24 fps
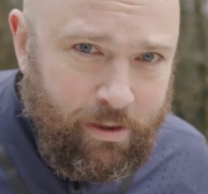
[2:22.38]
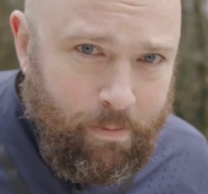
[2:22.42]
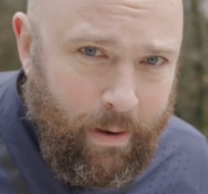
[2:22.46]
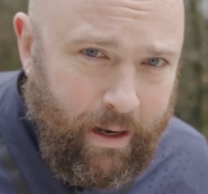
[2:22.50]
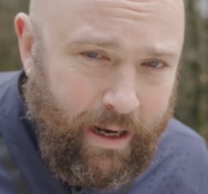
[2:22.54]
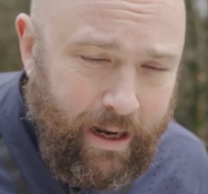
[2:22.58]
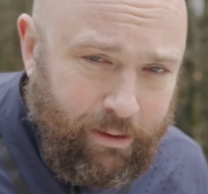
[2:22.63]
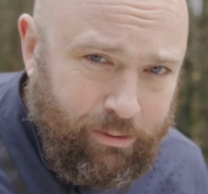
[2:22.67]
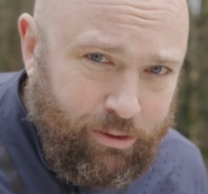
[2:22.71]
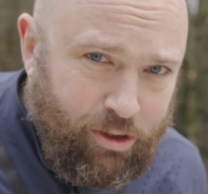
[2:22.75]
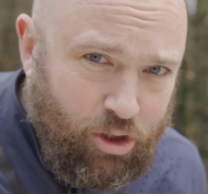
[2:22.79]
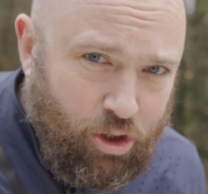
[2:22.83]
have
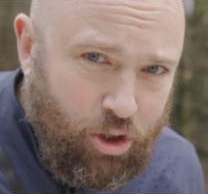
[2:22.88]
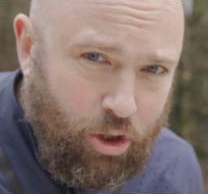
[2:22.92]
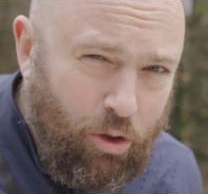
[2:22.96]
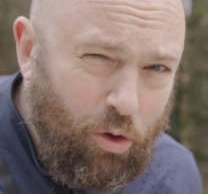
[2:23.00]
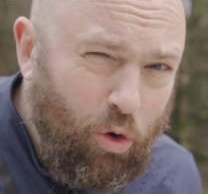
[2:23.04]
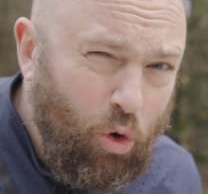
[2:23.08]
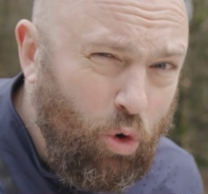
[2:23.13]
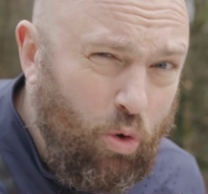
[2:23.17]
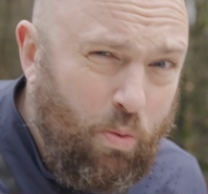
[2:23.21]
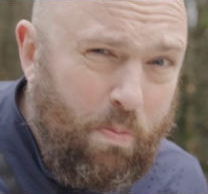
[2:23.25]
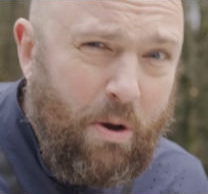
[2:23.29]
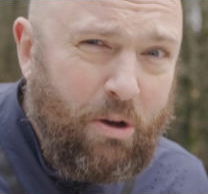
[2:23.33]
been able to shoot
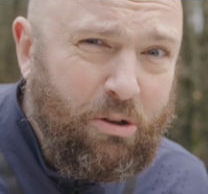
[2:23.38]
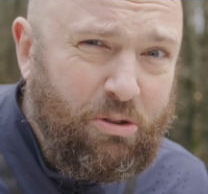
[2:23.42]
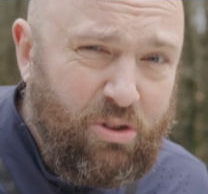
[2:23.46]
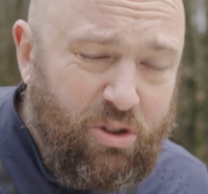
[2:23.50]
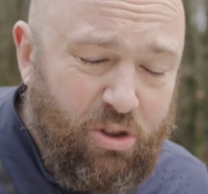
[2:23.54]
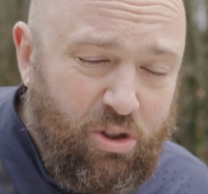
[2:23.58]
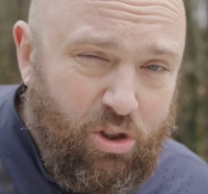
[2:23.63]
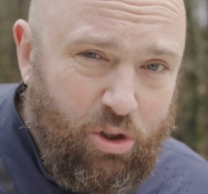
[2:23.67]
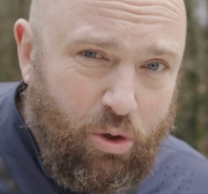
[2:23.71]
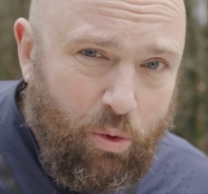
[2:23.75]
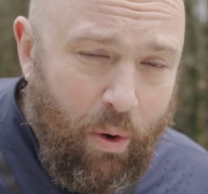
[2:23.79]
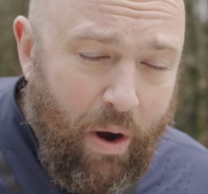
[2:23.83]
almost
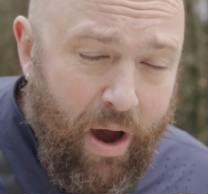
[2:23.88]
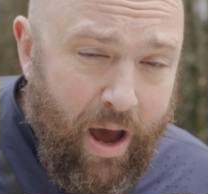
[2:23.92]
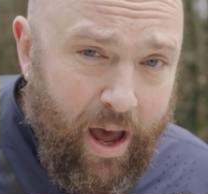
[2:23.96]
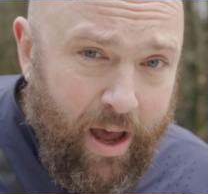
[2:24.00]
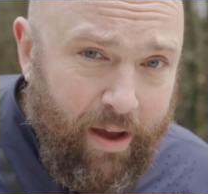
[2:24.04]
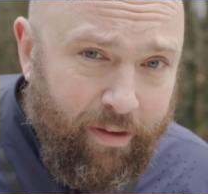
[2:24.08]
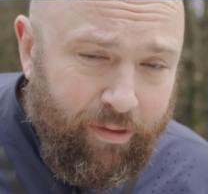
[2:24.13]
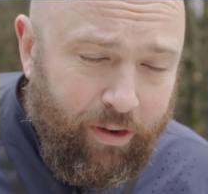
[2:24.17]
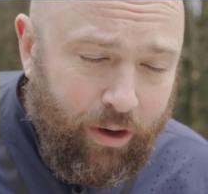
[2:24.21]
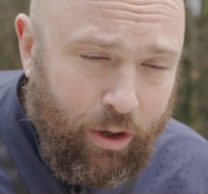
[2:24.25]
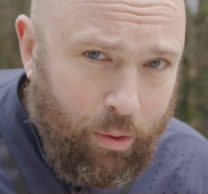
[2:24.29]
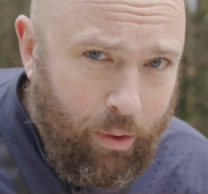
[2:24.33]

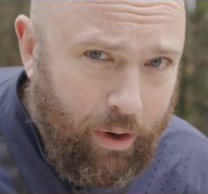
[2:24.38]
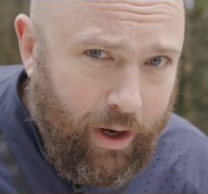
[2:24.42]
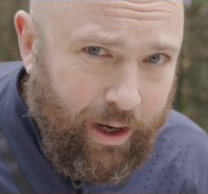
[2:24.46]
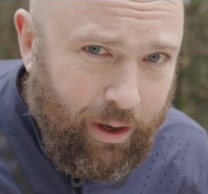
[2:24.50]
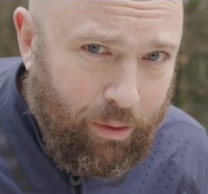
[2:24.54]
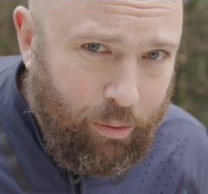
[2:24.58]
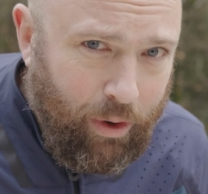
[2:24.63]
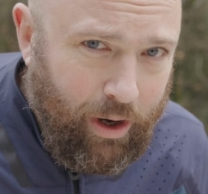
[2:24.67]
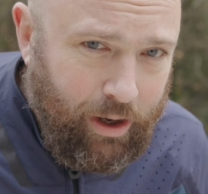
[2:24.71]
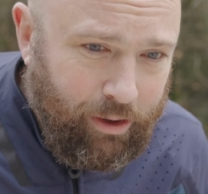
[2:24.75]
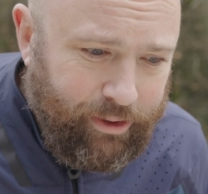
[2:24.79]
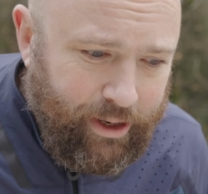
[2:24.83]
square for quite a
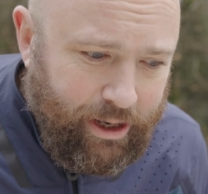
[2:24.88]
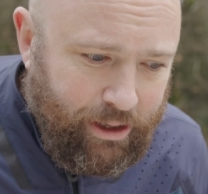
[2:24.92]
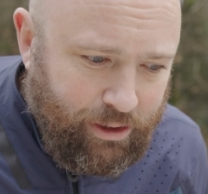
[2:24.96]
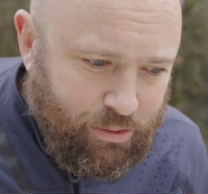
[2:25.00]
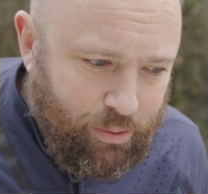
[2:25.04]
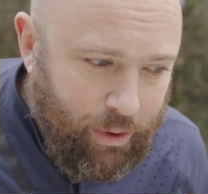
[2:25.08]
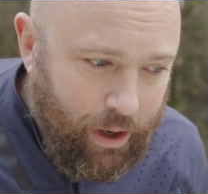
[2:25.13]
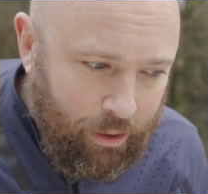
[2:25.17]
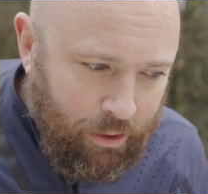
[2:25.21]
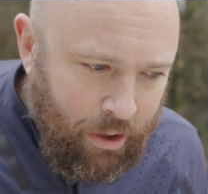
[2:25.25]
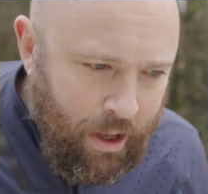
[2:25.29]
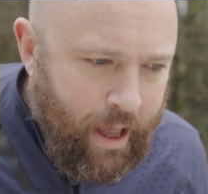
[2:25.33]
while now as
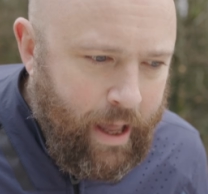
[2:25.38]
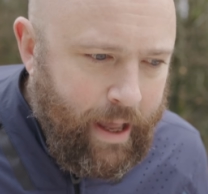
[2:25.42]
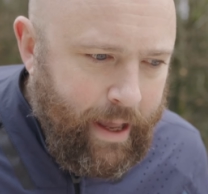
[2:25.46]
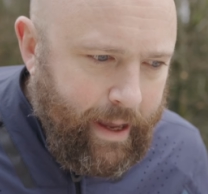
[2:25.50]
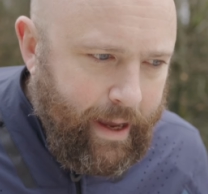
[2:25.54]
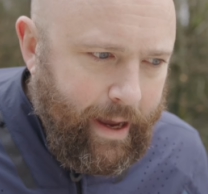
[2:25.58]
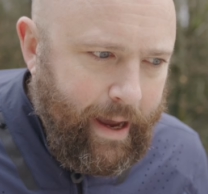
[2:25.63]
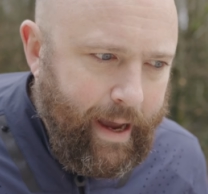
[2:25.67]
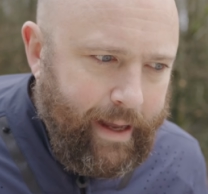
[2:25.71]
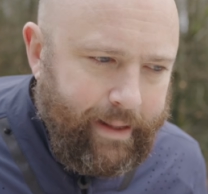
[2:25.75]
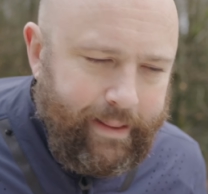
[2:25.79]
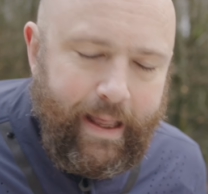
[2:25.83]
well,
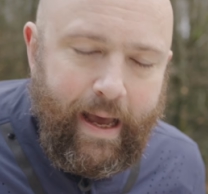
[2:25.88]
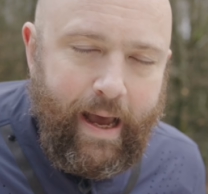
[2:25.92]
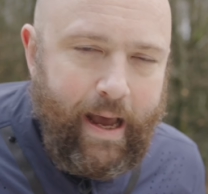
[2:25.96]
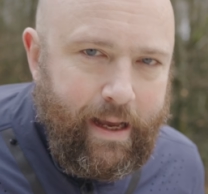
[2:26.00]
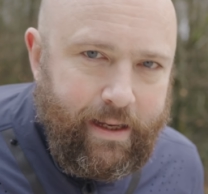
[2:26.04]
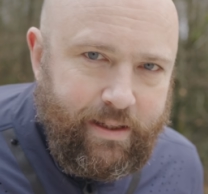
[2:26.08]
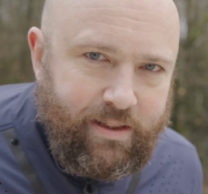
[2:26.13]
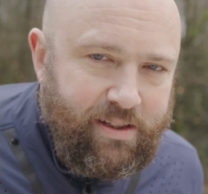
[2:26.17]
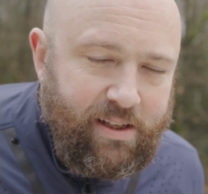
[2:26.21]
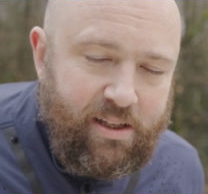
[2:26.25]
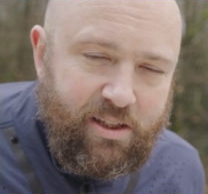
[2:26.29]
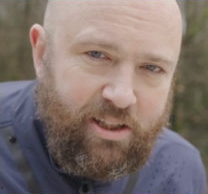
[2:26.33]
and that
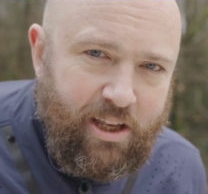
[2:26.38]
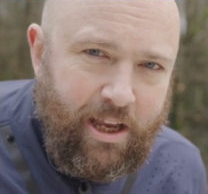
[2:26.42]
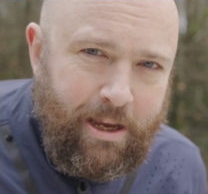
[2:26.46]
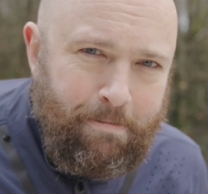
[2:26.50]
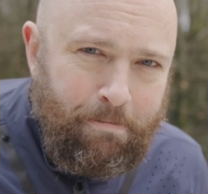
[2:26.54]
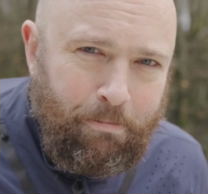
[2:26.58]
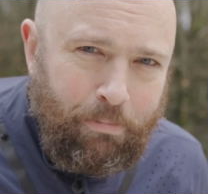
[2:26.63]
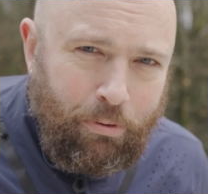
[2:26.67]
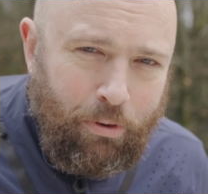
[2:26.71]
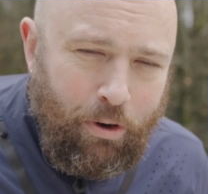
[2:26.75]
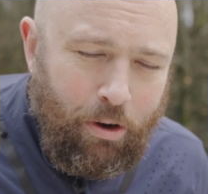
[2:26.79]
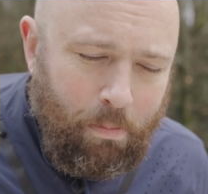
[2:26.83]
has the
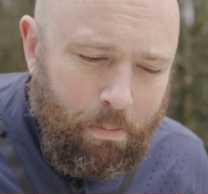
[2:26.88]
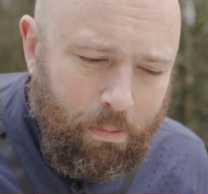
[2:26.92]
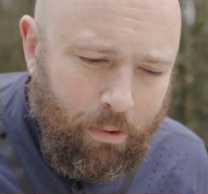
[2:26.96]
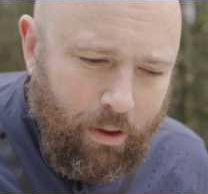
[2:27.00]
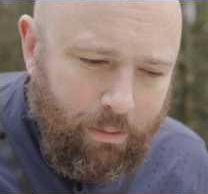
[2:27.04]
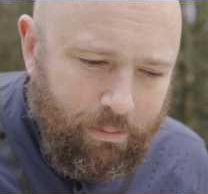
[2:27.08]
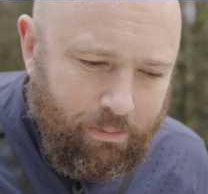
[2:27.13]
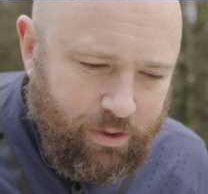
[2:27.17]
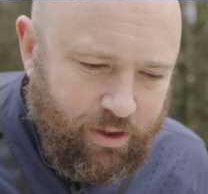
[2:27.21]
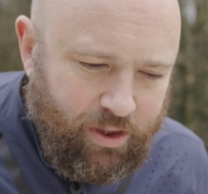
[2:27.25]
same problem.